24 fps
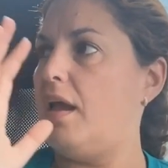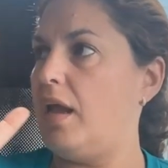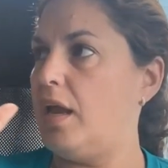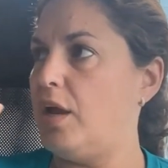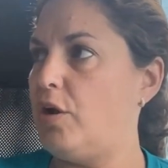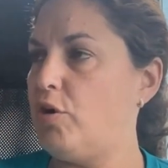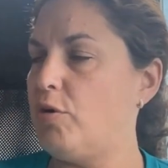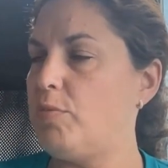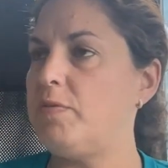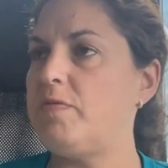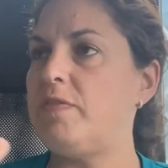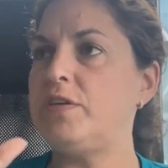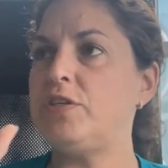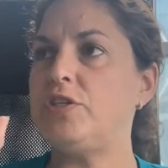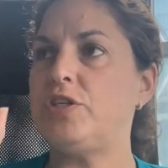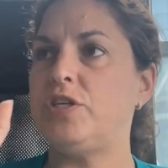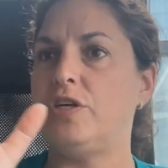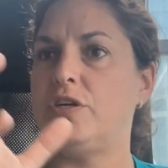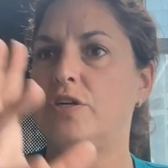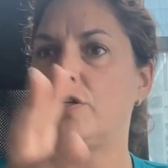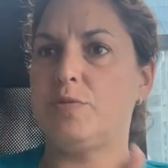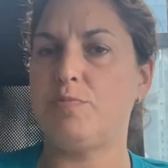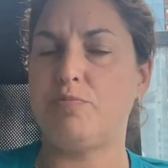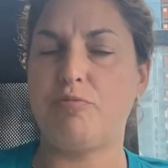a group of
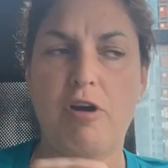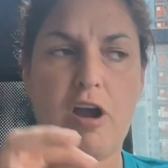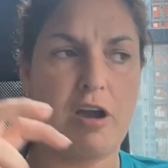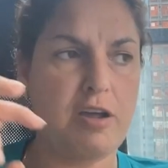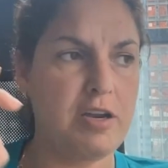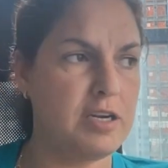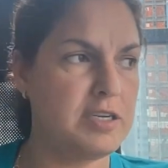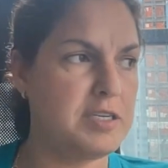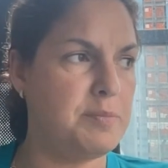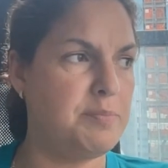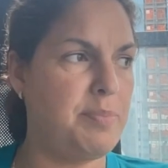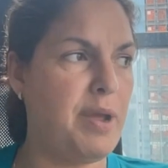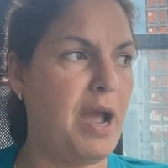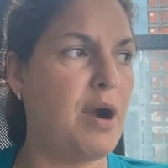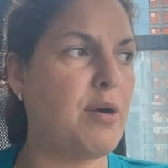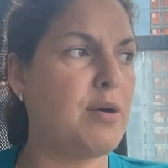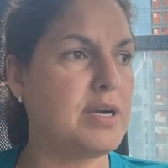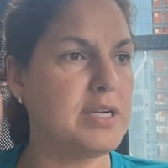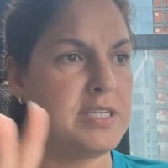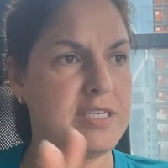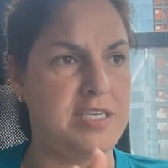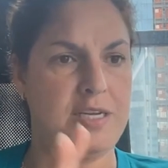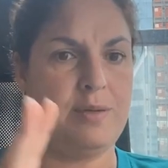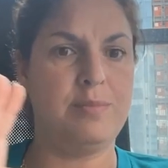engineers, product,
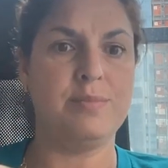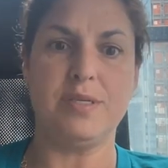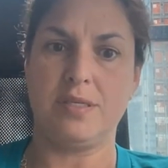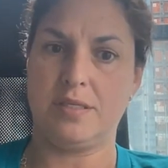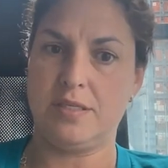empowered teams,